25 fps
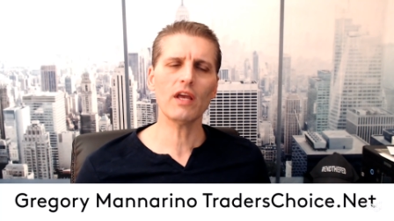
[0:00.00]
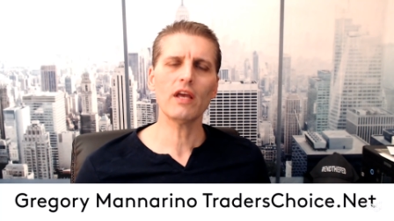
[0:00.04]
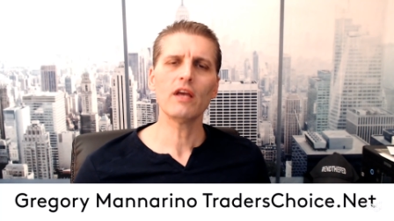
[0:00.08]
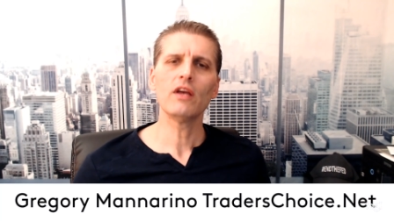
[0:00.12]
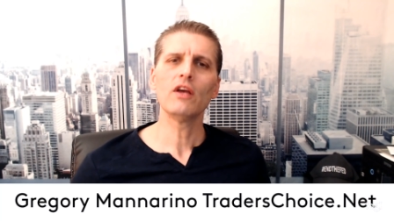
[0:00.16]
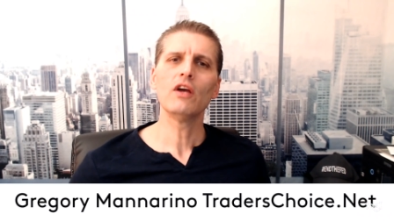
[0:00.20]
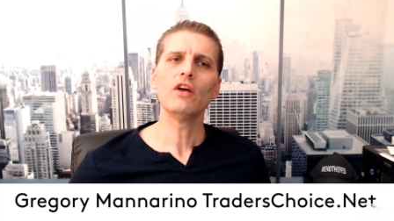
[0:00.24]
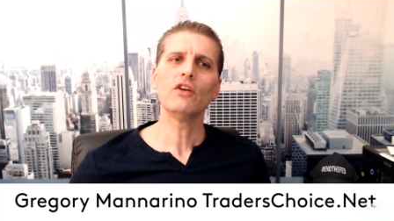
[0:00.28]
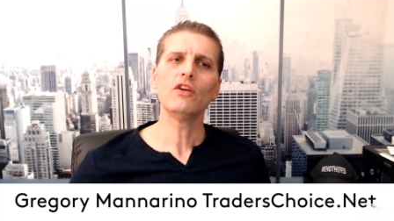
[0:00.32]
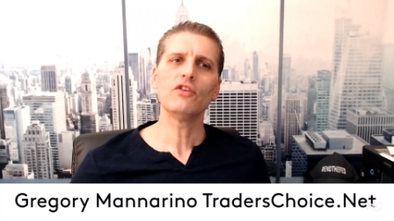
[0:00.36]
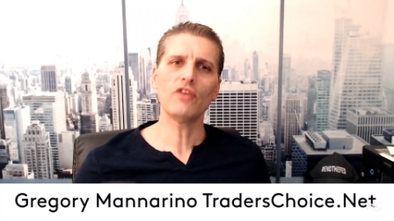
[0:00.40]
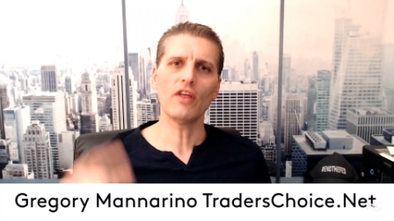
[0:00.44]

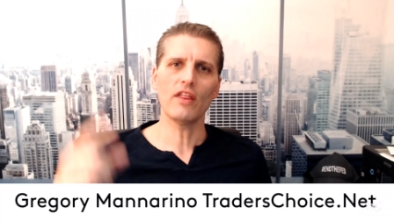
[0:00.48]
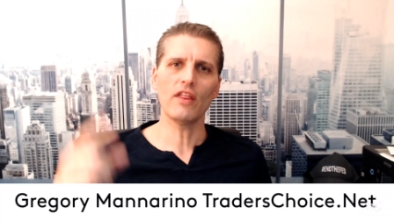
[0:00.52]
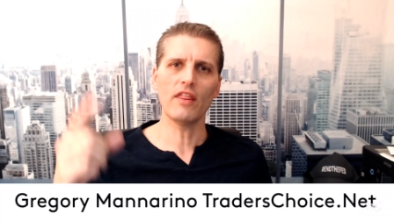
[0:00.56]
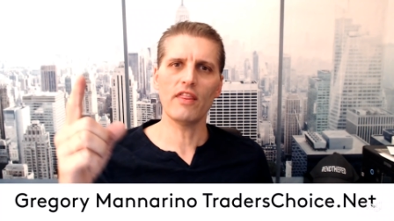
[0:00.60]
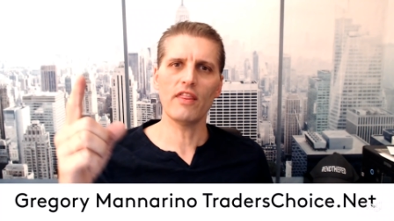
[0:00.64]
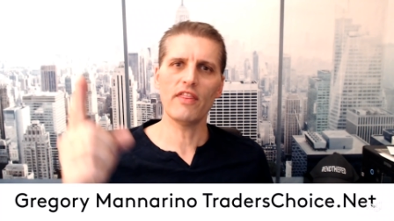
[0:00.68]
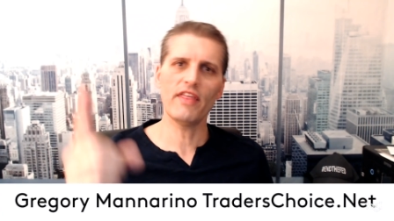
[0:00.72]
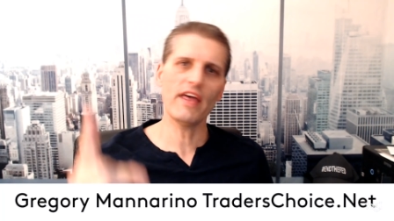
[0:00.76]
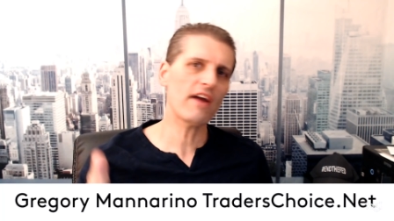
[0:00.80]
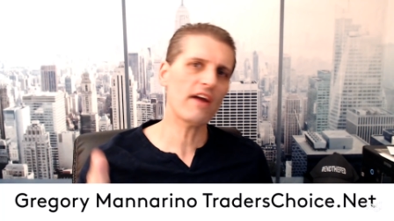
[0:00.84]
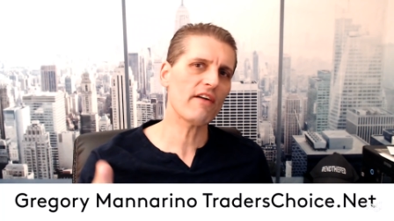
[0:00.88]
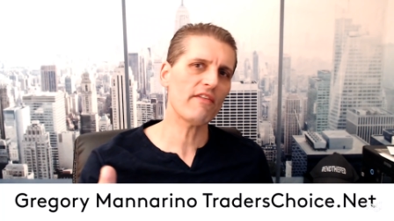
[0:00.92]
to
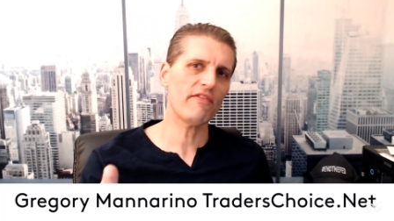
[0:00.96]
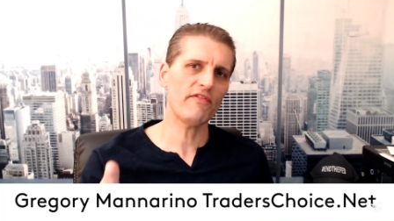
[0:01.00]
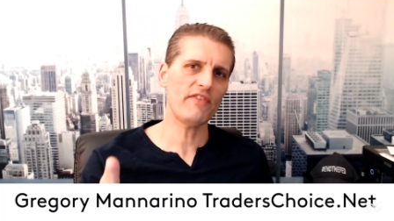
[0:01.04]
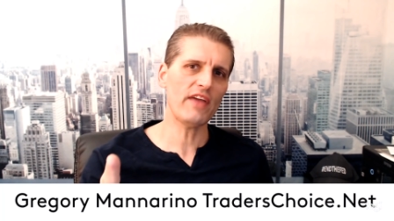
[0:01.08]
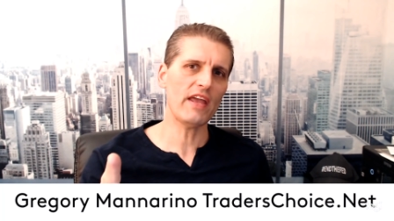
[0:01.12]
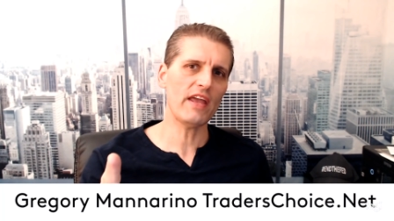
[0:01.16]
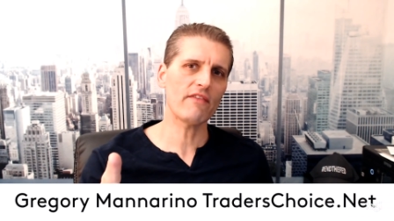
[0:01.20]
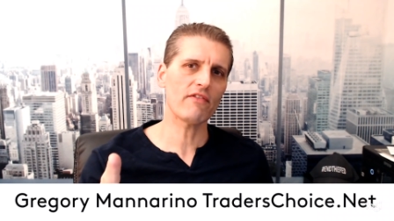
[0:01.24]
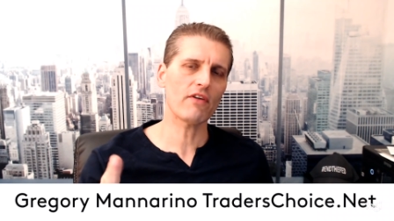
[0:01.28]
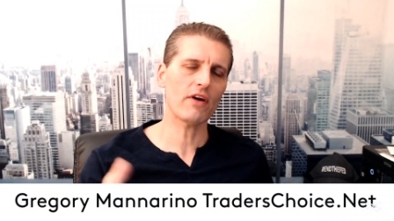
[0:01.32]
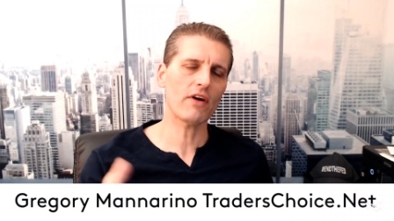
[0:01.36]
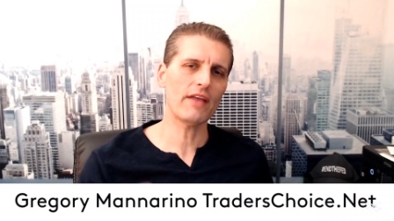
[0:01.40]
their favor,
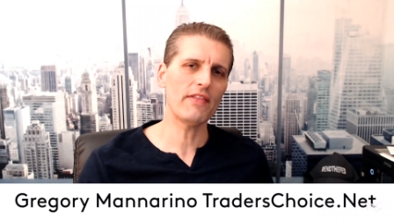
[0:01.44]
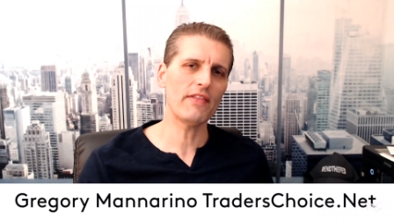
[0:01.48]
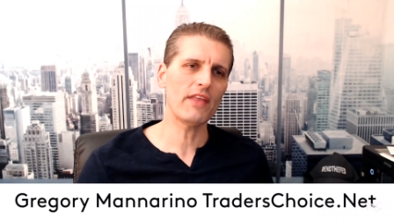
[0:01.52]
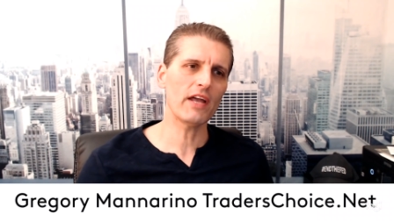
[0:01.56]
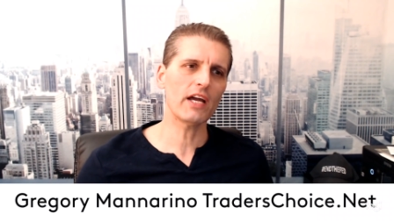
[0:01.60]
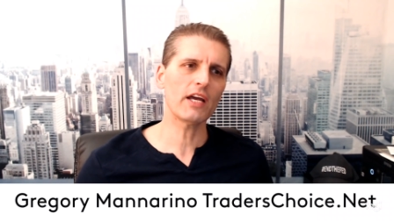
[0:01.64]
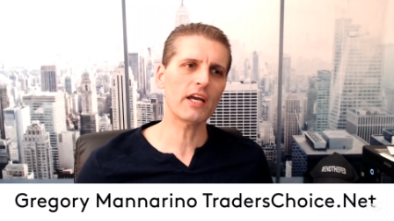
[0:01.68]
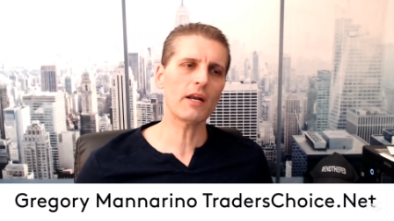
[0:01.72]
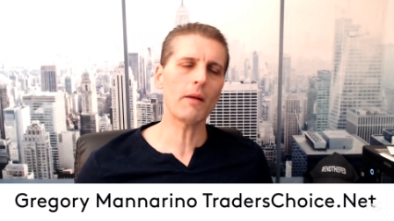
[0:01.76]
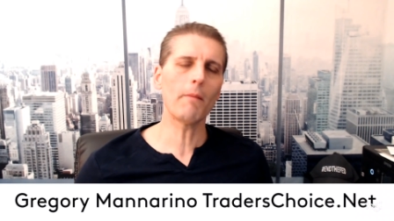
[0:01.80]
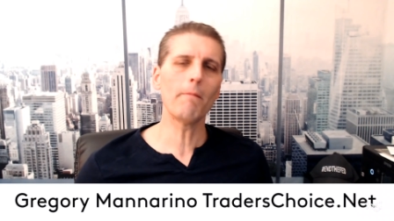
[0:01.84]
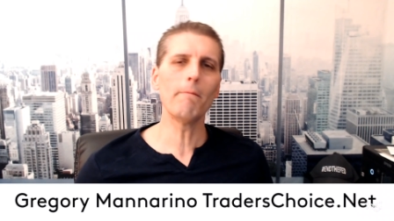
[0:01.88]
and they're going to
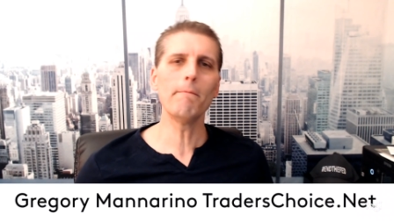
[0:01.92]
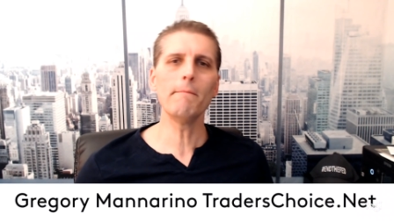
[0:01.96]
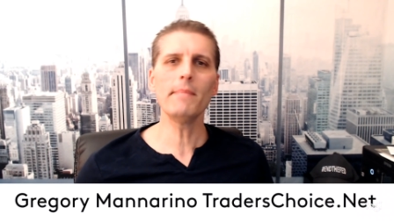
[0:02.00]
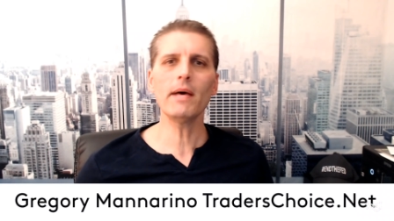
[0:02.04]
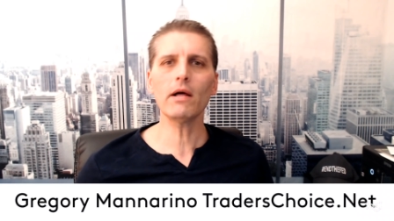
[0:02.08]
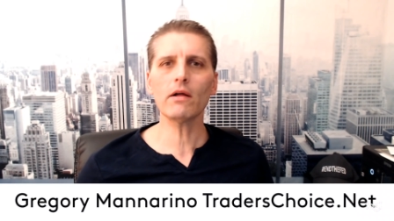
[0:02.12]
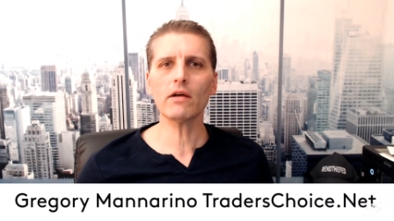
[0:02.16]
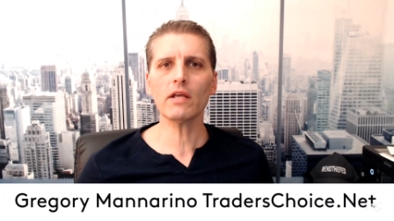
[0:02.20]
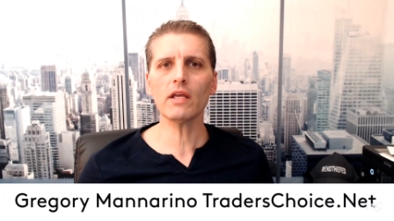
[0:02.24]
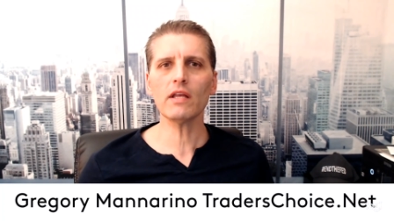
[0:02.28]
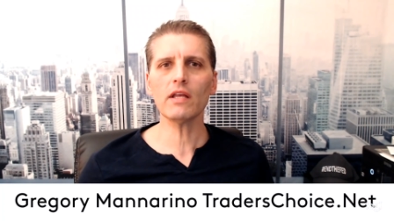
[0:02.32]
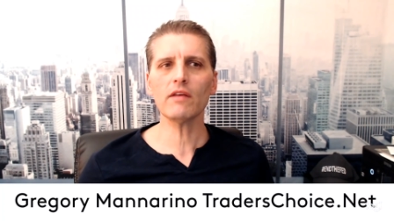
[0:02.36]
milk
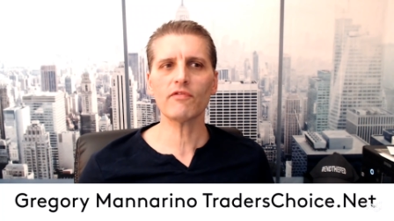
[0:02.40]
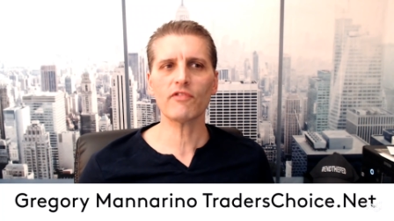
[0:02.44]
it for